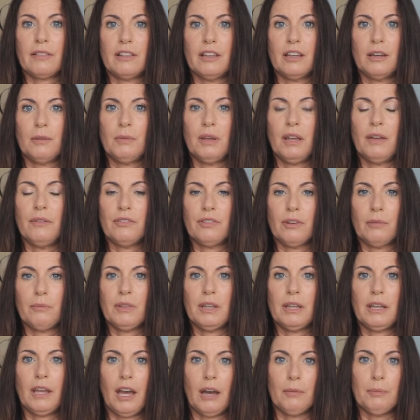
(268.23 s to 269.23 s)
them if
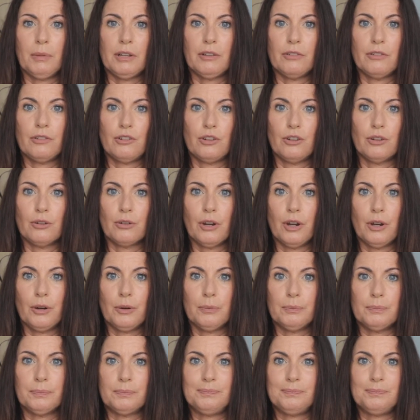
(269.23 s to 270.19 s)
something happens to your home.